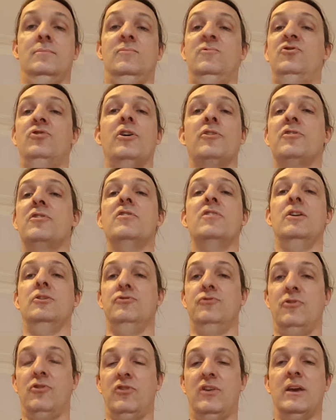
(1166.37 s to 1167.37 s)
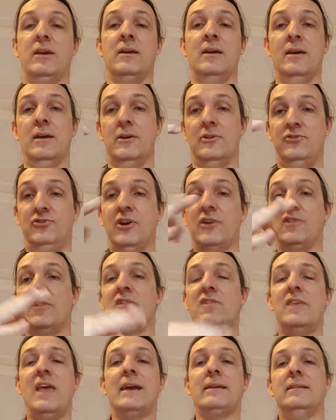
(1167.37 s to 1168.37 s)
just as interesting, just
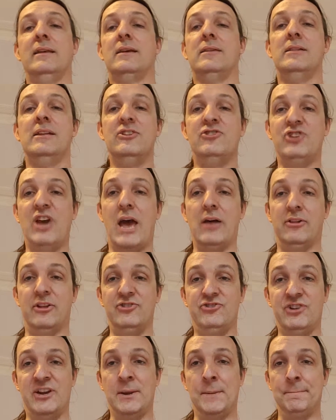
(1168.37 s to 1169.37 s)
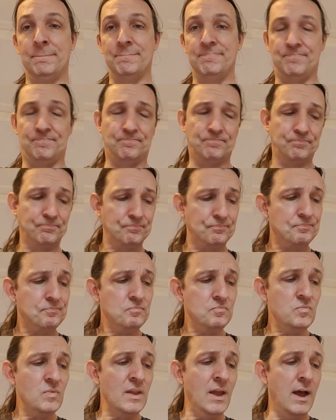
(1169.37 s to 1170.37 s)
as technically challenging.
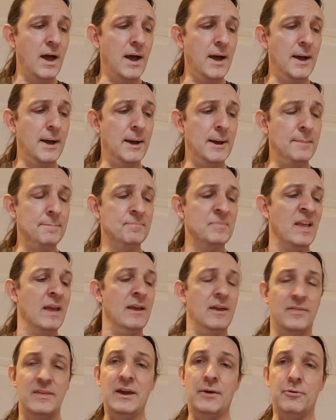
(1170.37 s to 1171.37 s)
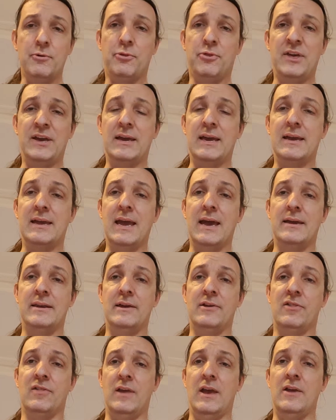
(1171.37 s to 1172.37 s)
The other thing, again,
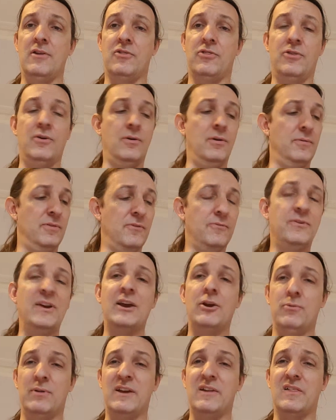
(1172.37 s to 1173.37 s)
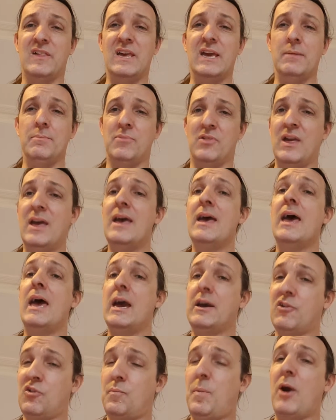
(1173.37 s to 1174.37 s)
is the fingering schemes.
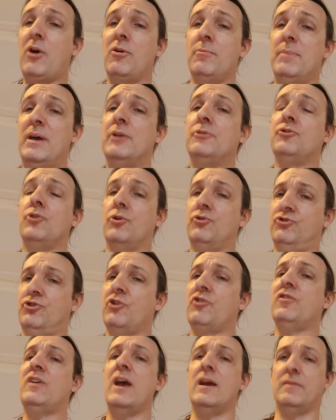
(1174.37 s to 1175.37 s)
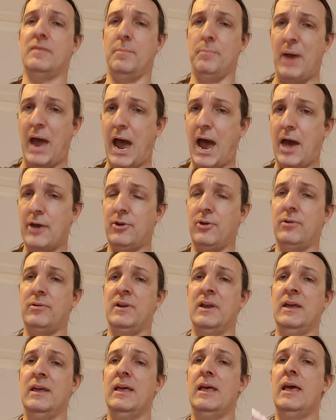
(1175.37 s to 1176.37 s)
Experiment. Don't just take the
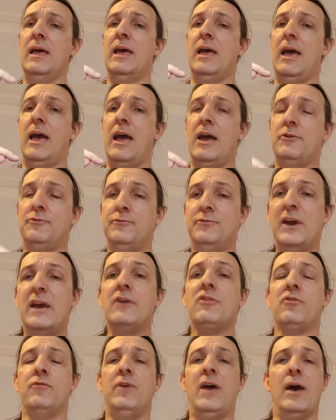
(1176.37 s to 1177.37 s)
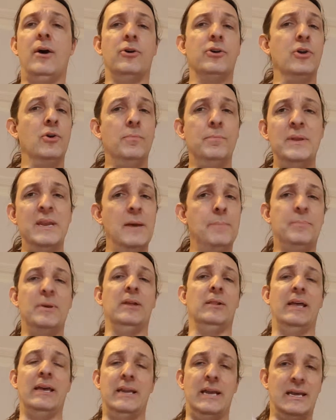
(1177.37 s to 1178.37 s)
pattern at face value.
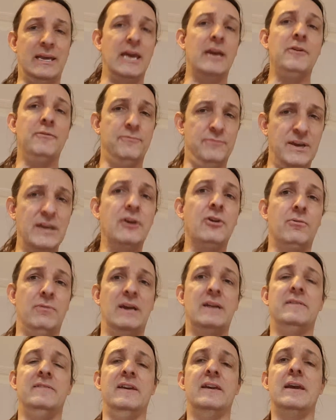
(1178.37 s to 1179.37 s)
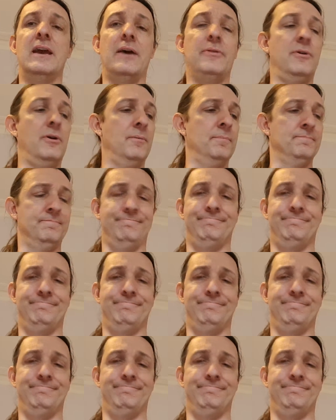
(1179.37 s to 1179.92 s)
Manipulate it. Get a fingering together.